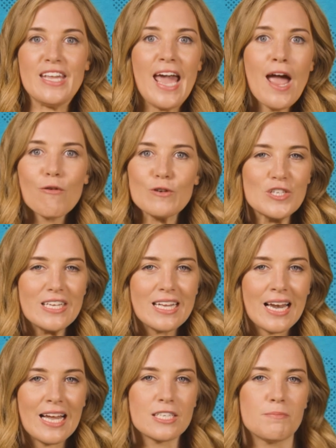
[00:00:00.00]
garishly
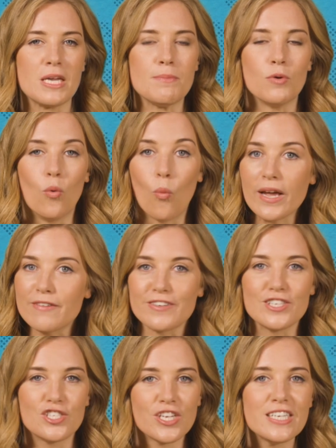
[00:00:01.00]
clad people
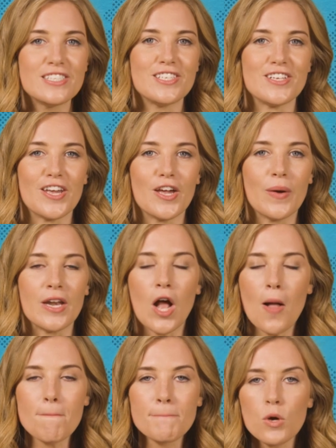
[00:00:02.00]
waving sheets at you and
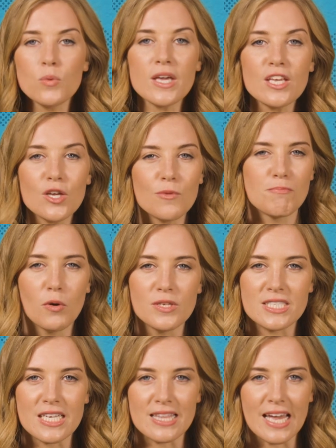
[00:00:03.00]
poking you with
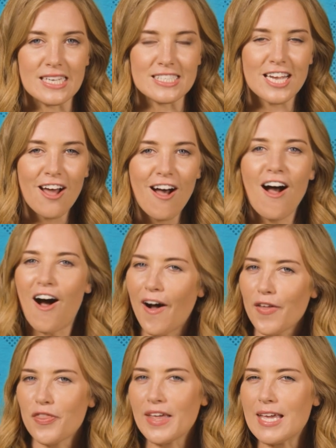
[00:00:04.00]
pointy things,
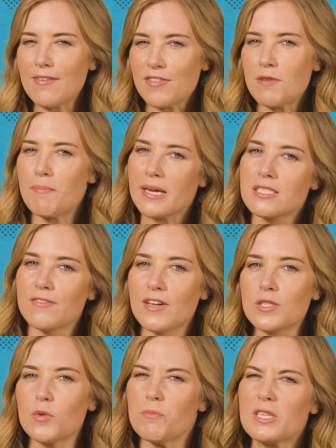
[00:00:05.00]
I think even the best of
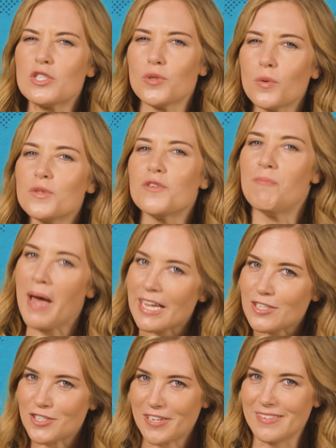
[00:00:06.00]
us would be short of
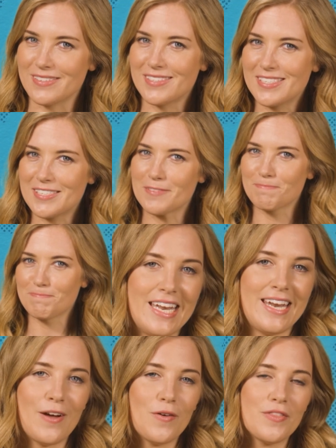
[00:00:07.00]
patience.
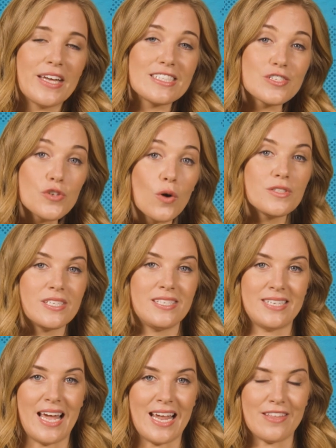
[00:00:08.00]
Now, that's not to
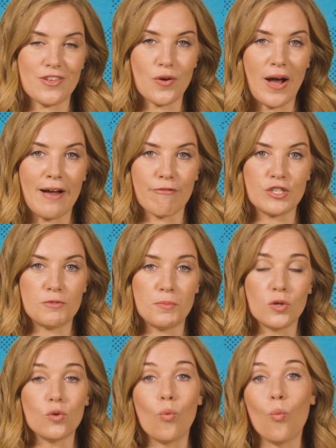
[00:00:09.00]
say that your average
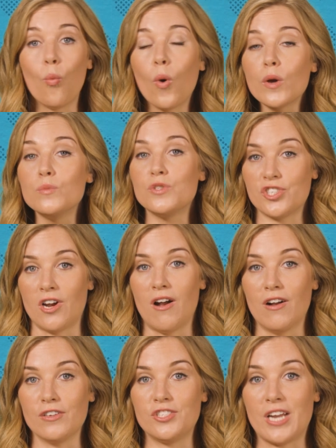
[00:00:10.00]
bull won't
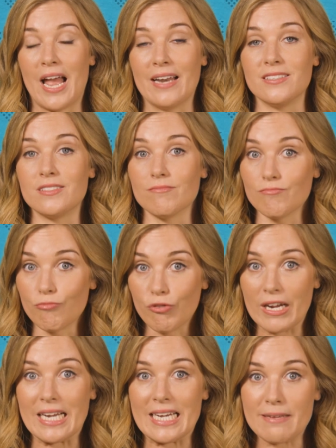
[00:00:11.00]
charge and
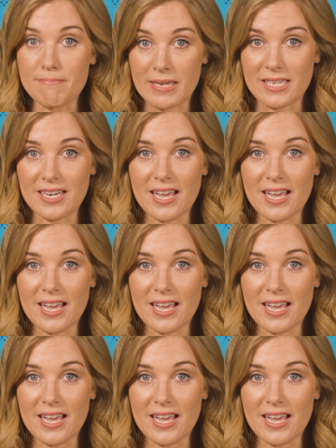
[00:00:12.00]
really mean